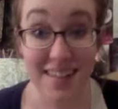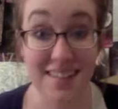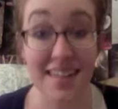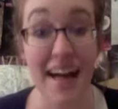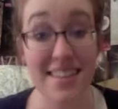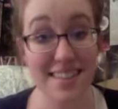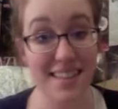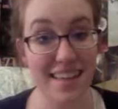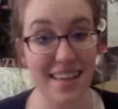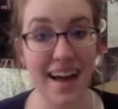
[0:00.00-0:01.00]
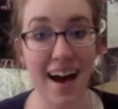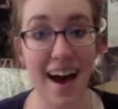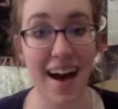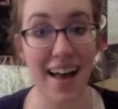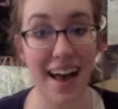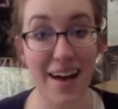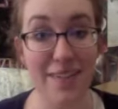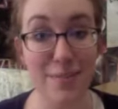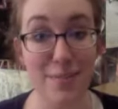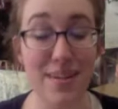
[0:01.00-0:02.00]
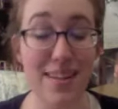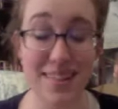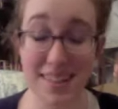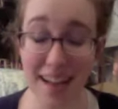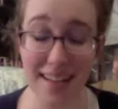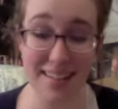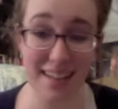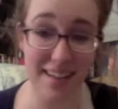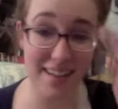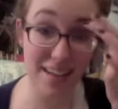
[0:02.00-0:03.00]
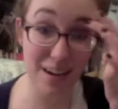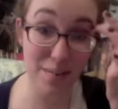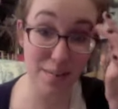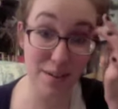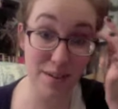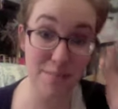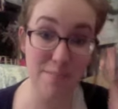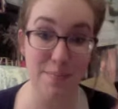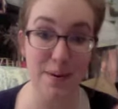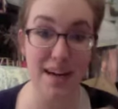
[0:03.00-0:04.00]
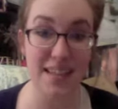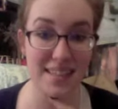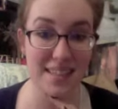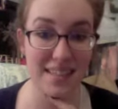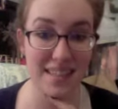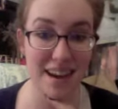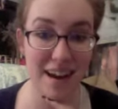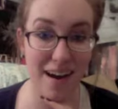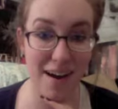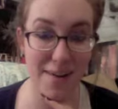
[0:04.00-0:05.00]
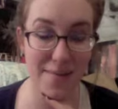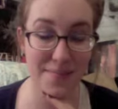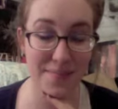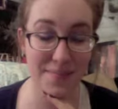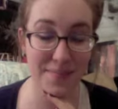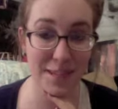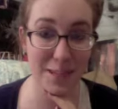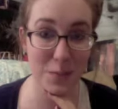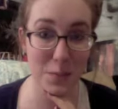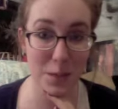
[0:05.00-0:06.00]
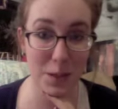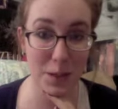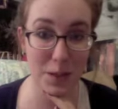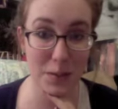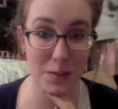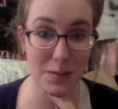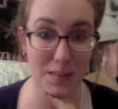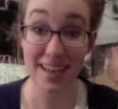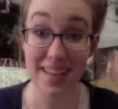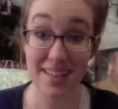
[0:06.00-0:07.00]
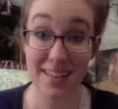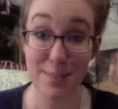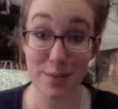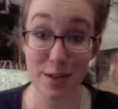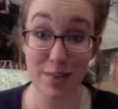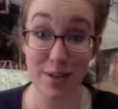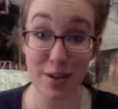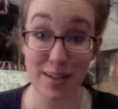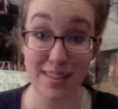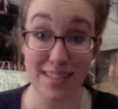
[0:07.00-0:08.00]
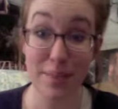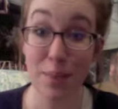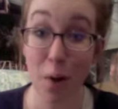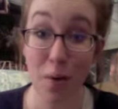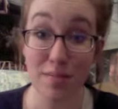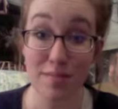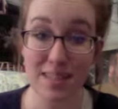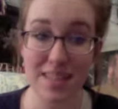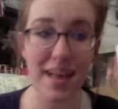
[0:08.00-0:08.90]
Lastly, I have a book that's not exactly an art book, but it's pretty cute. It's this book of New York City poems.